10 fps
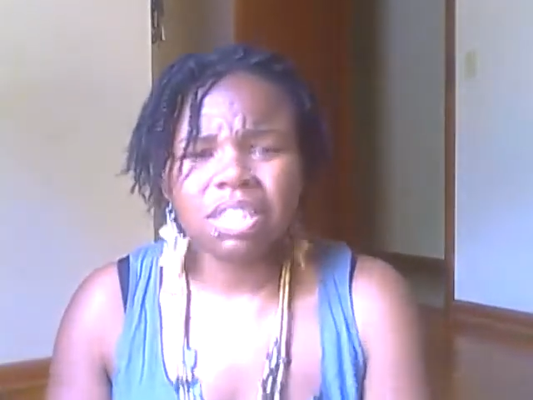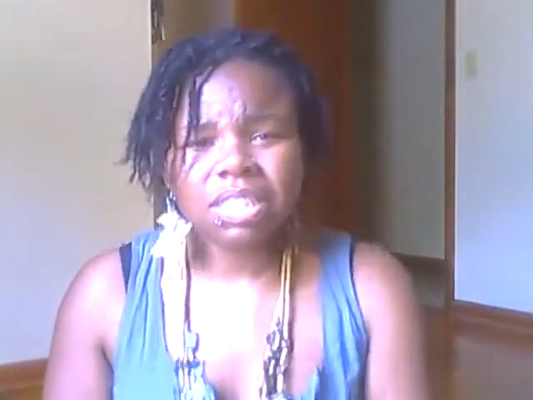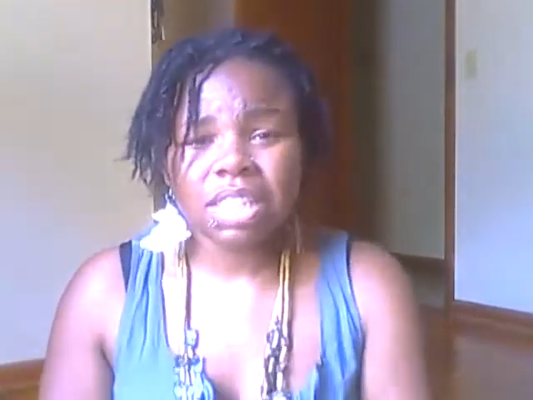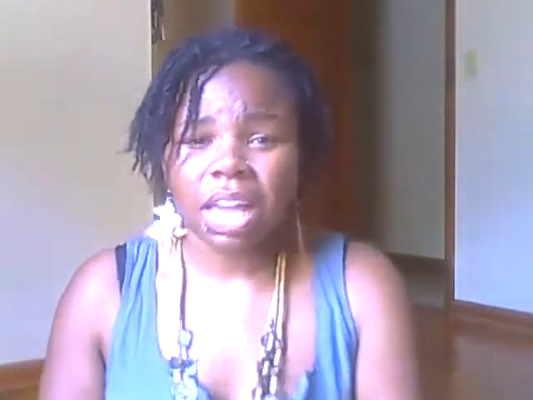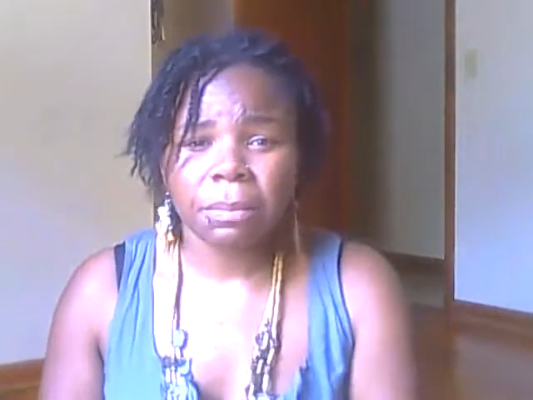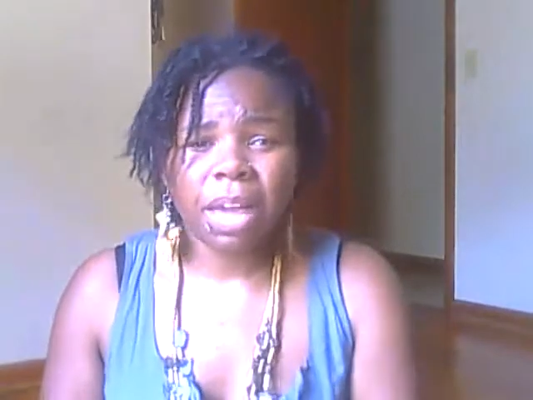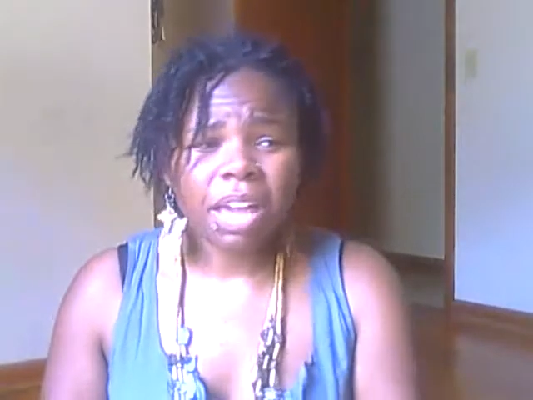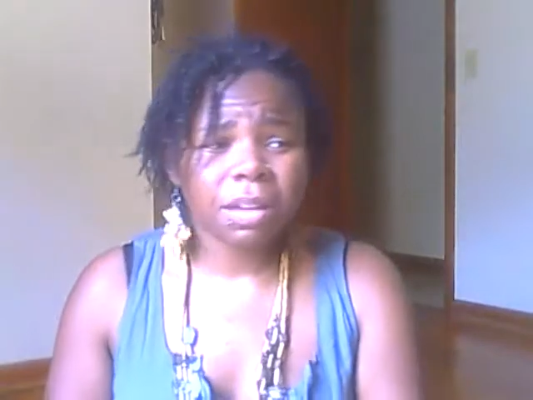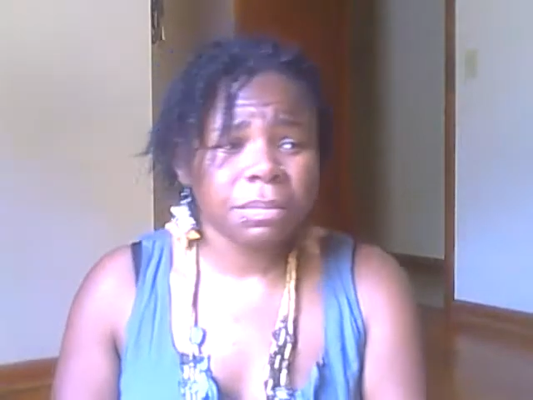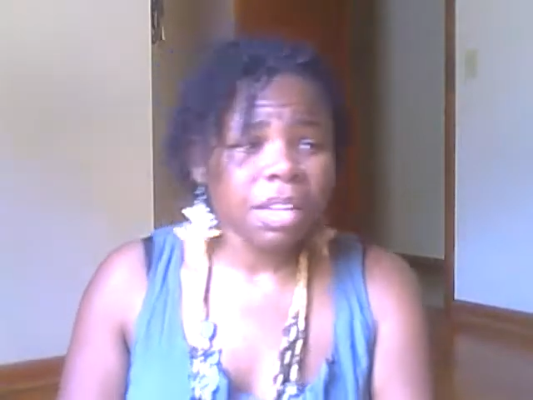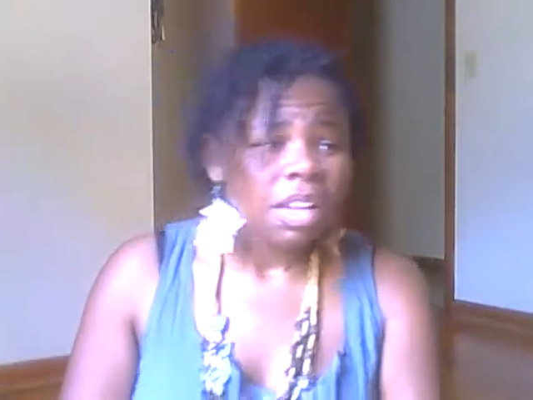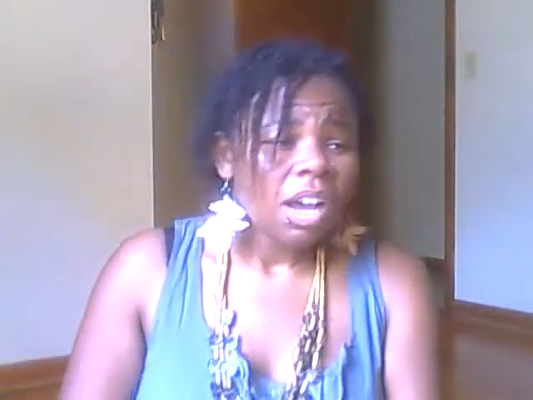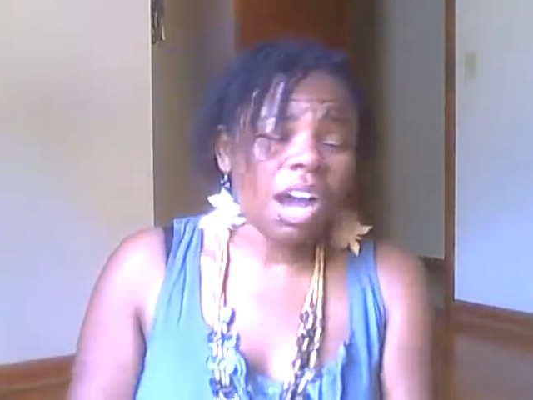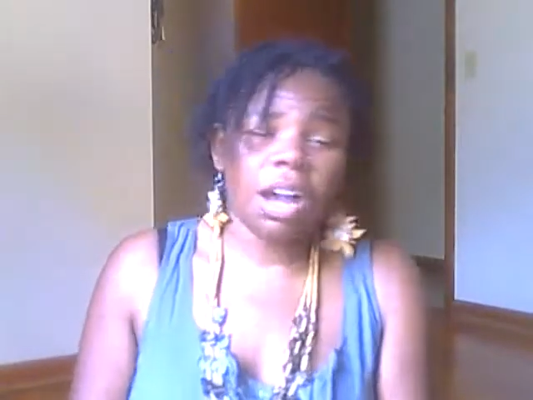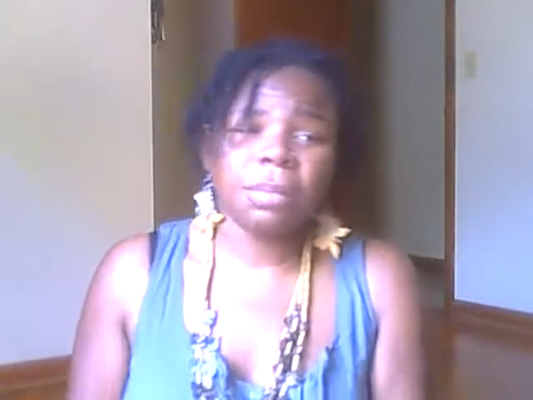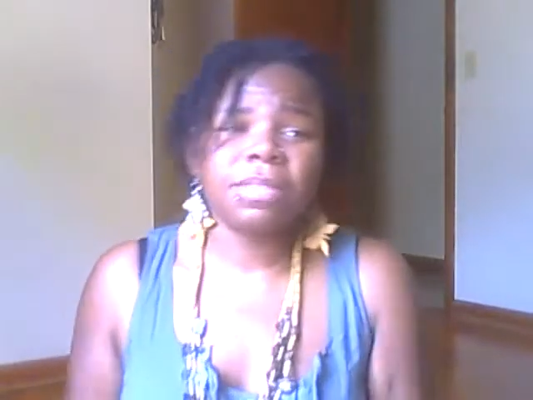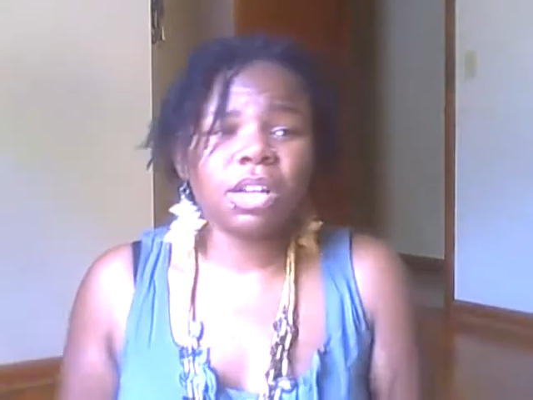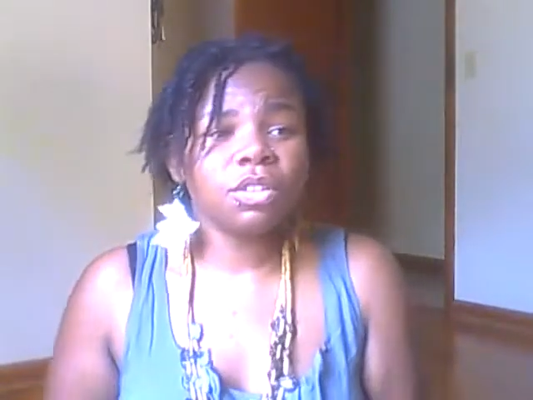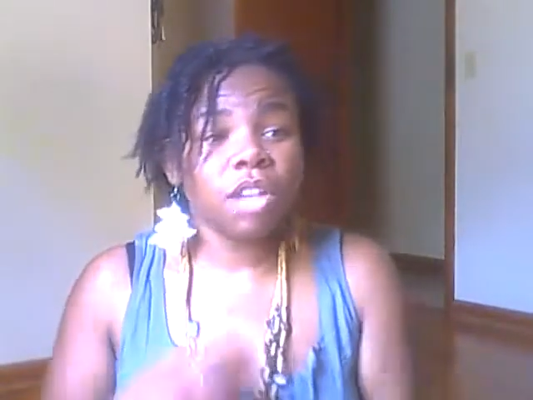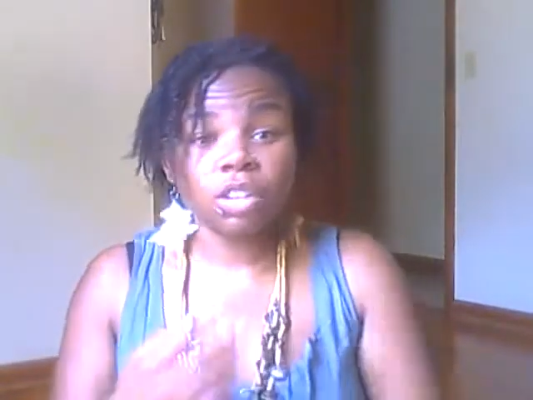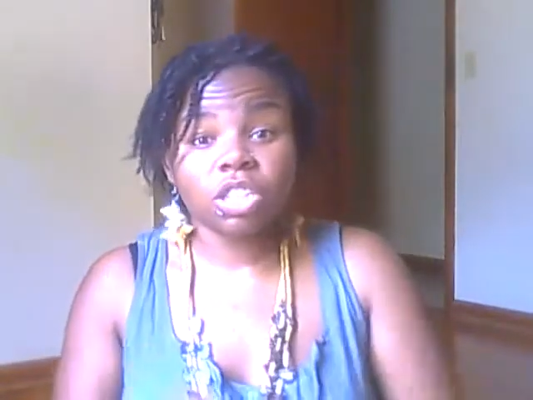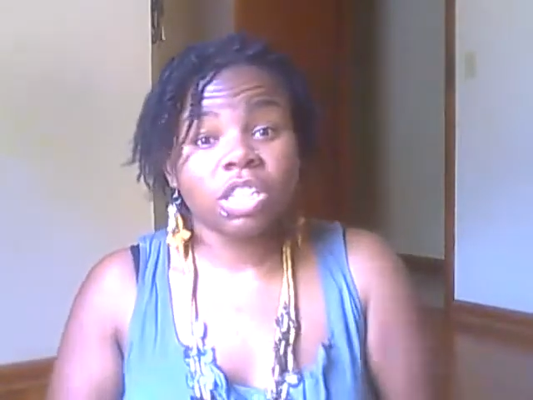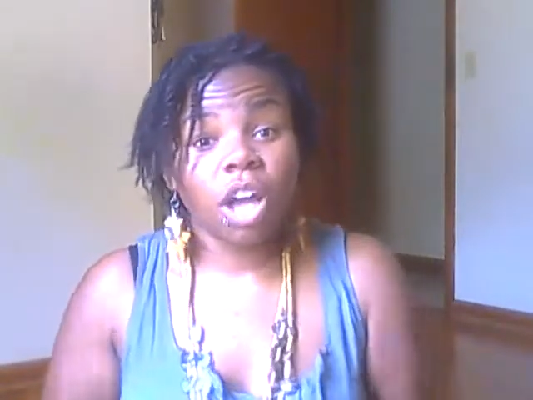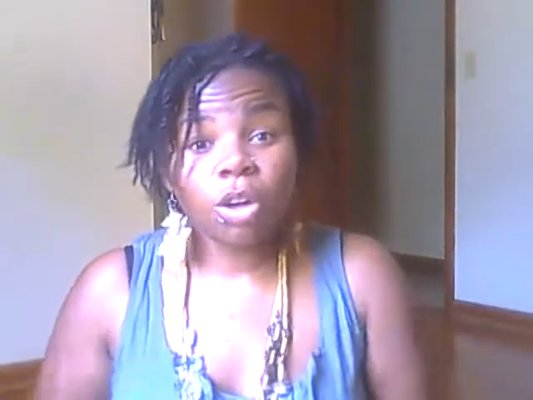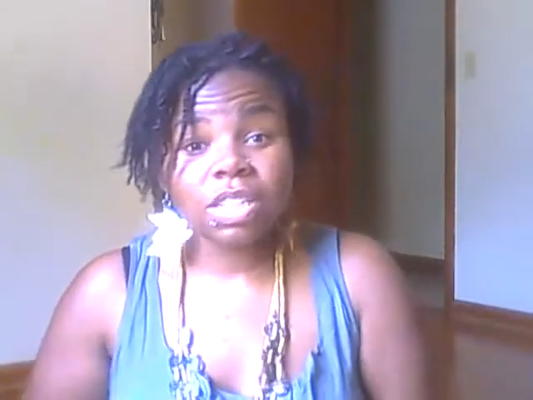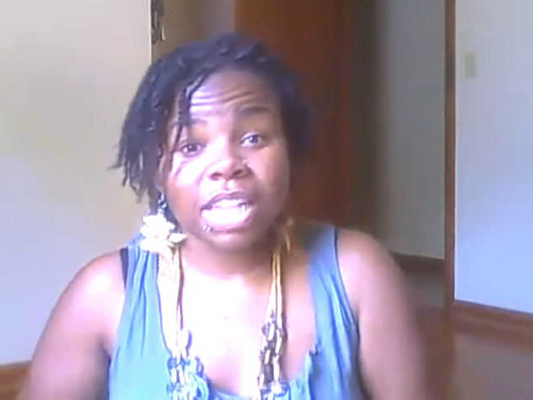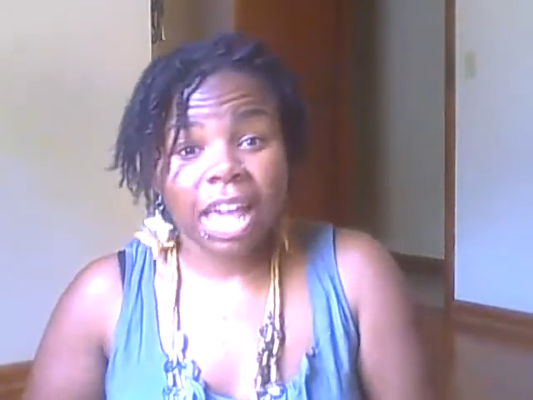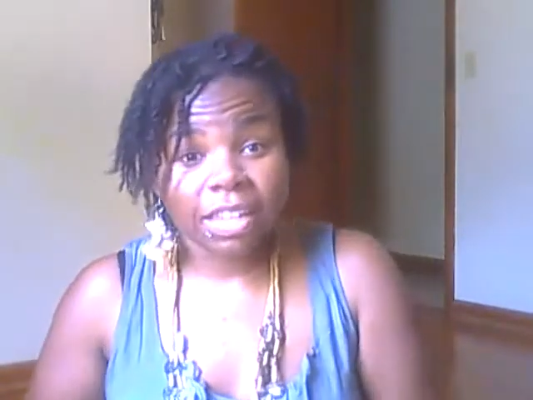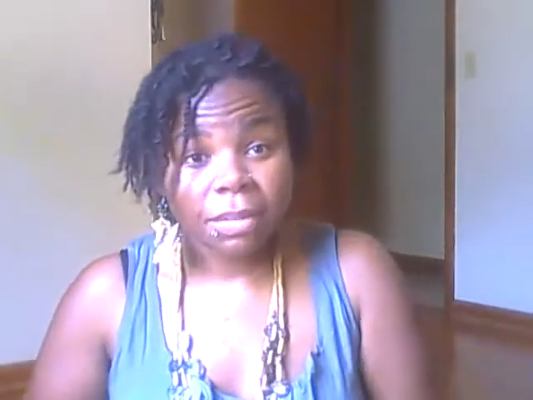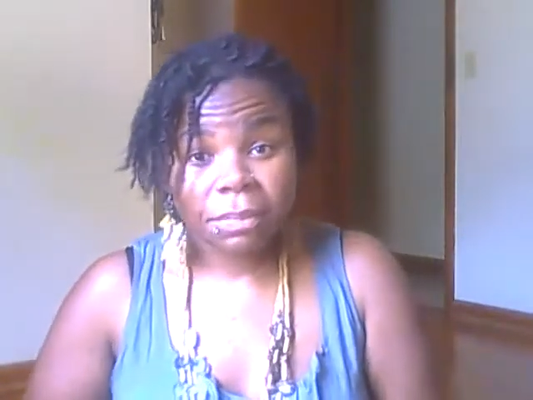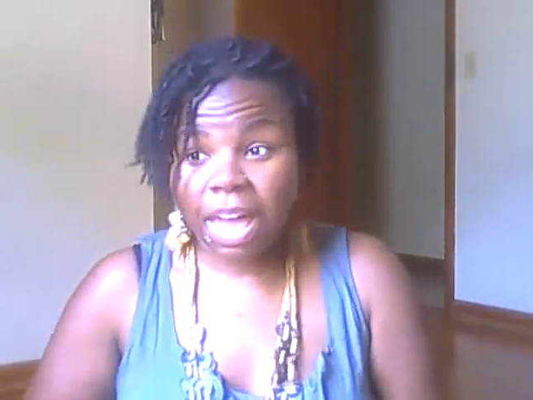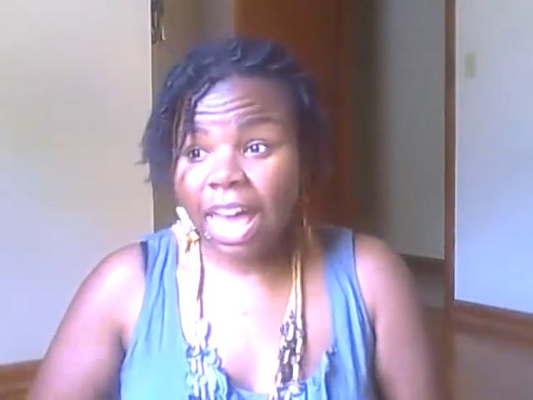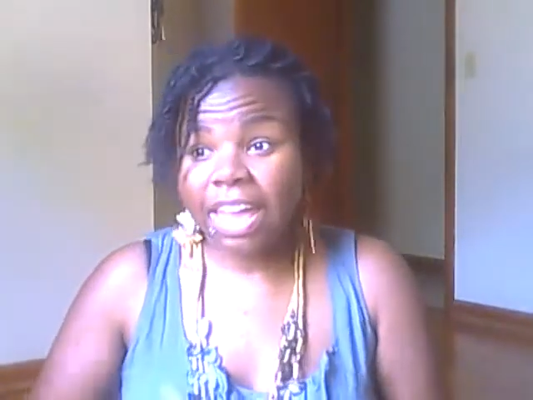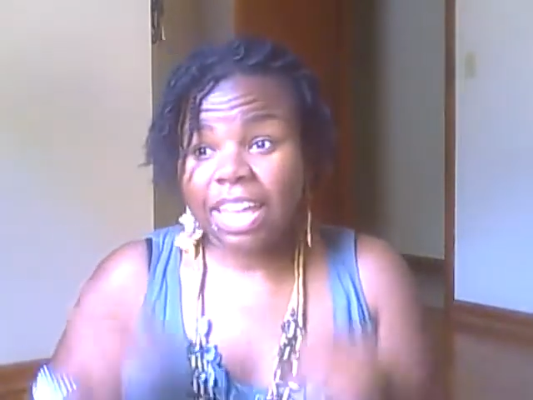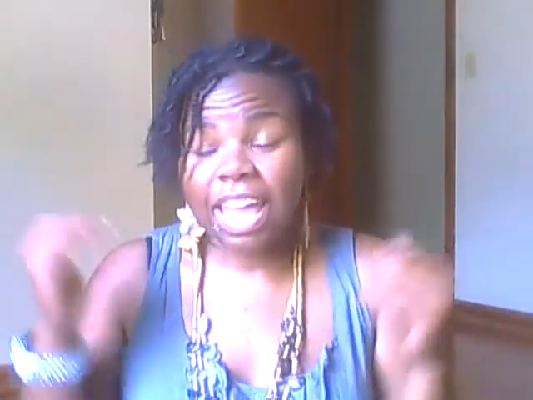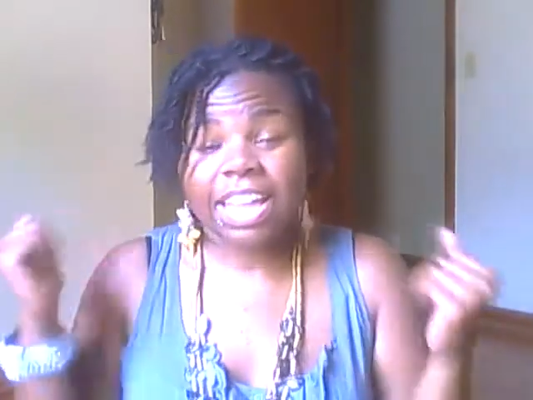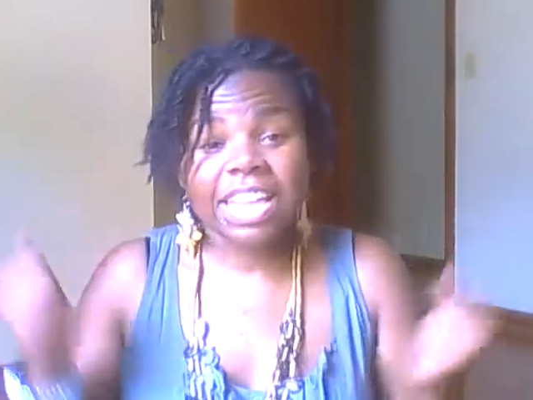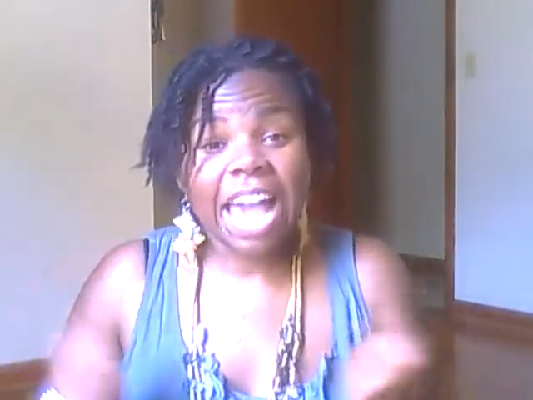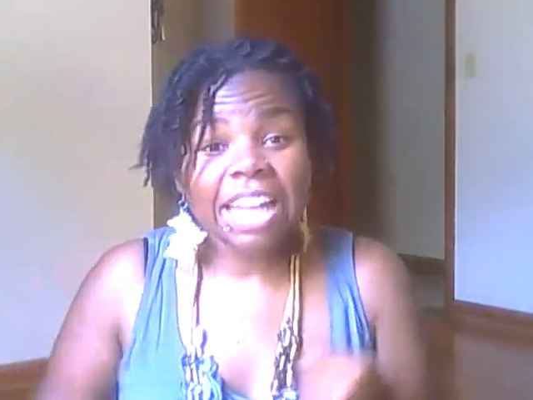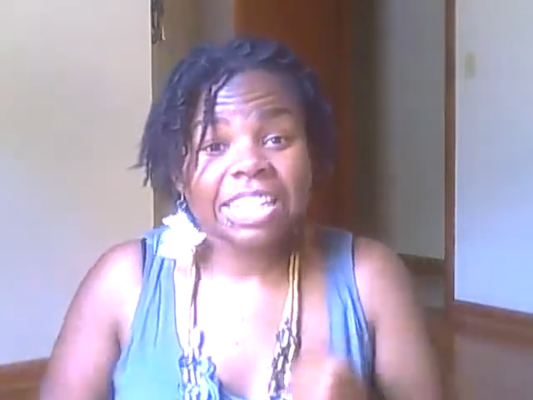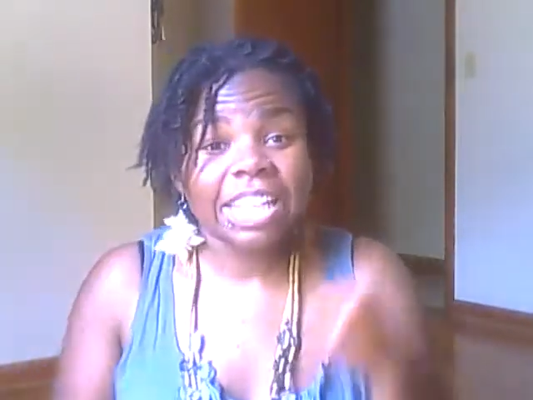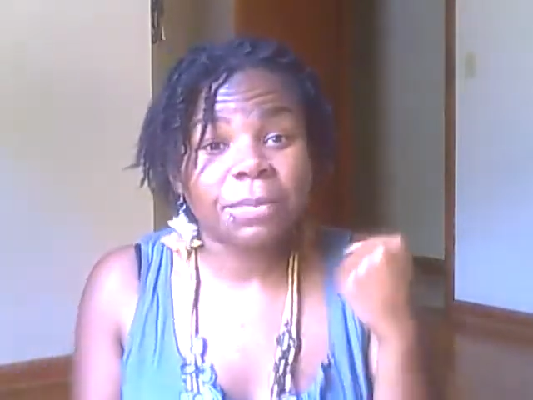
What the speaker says: Good day, ma'am. So, you know, she's holding Natalie back, and Natalie,